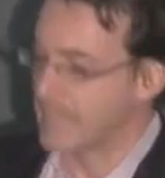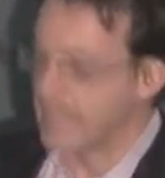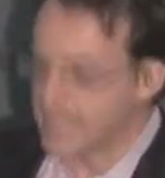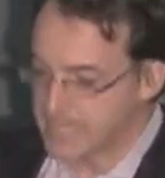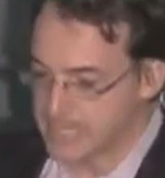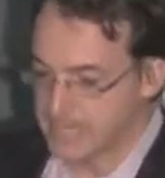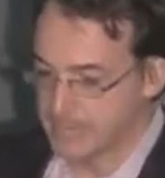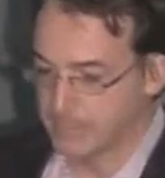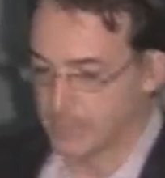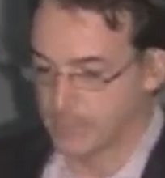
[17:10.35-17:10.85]
We
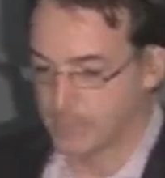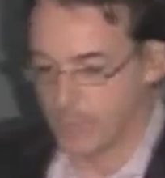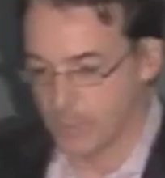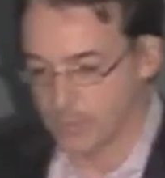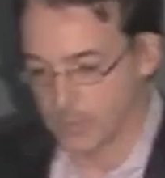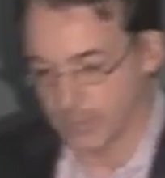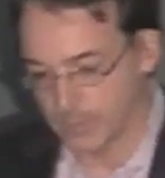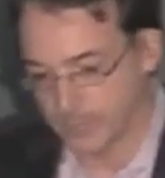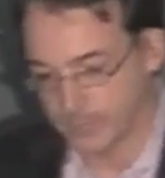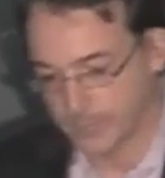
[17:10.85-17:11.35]
have used that
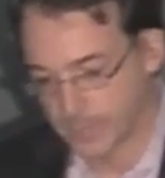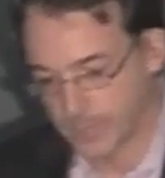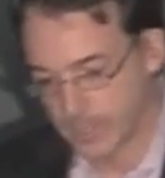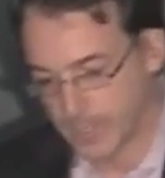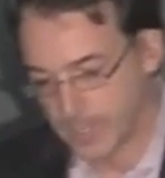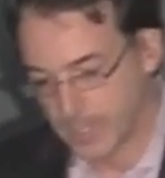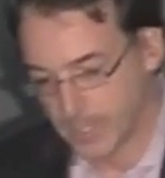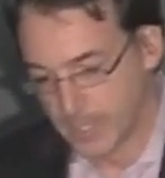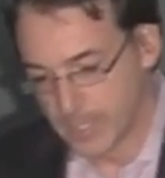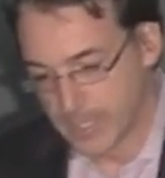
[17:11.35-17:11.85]
simple
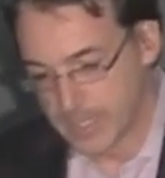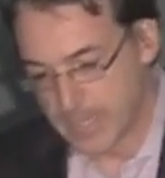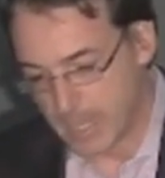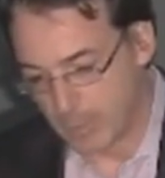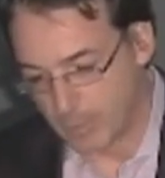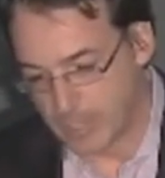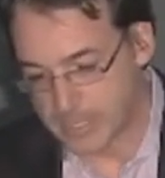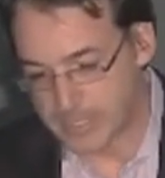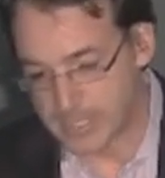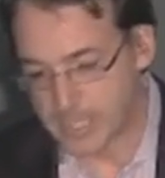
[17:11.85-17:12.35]
model.
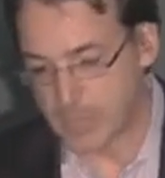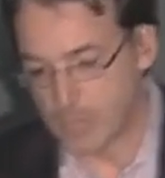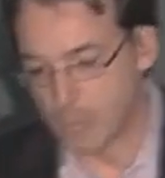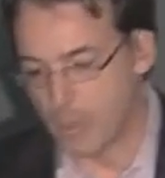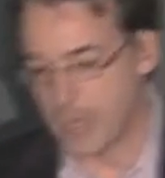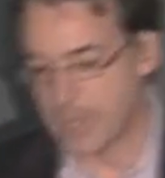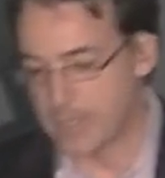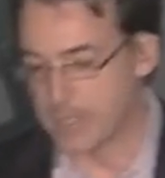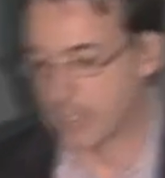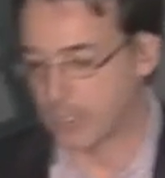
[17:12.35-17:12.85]
Now,
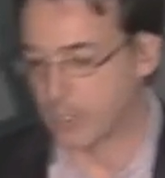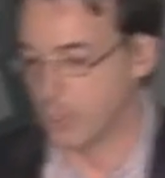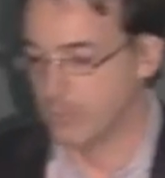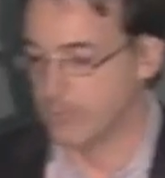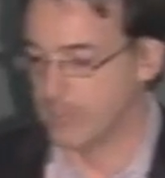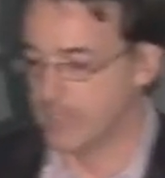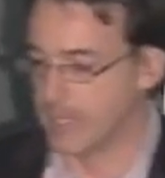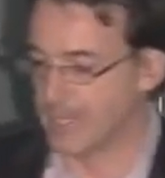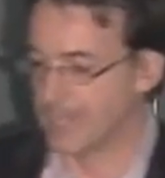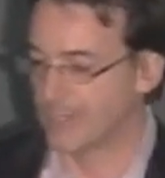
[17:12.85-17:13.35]
let's take
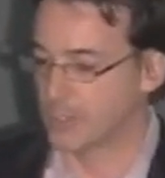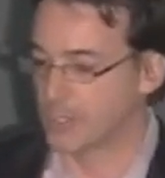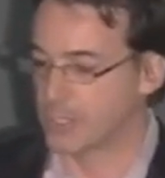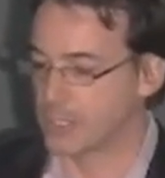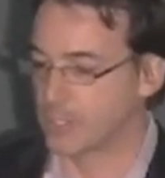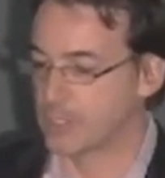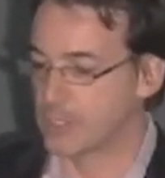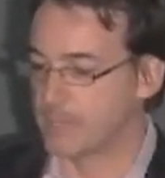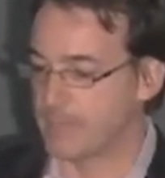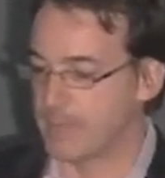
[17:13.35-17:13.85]
away the
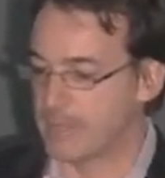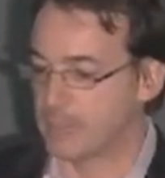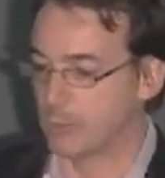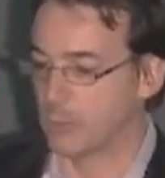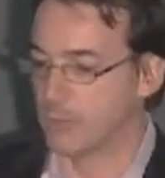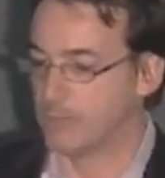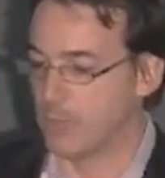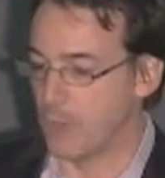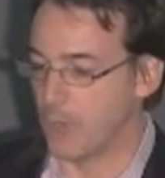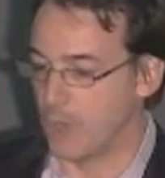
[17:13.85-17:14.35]
human and
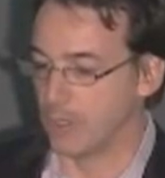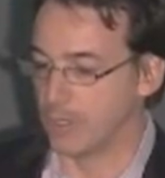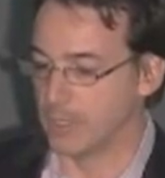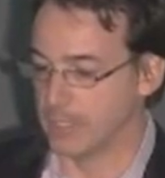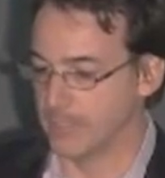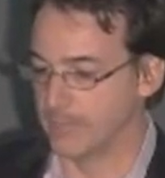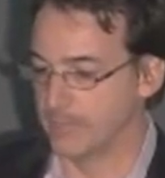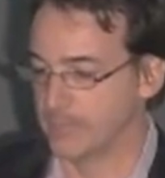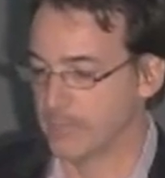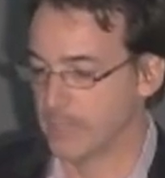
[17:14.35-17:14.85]
consider the
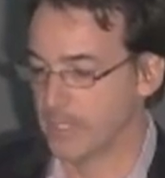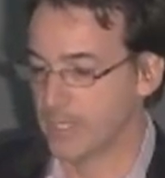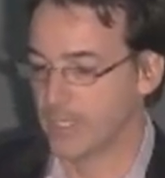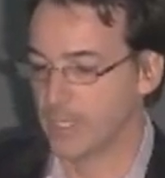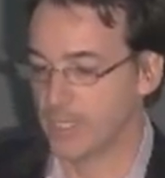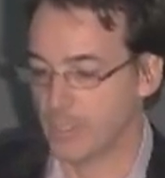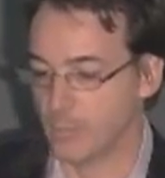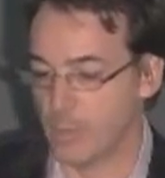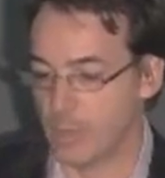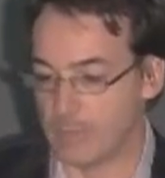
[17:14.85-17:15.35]
pendulum only.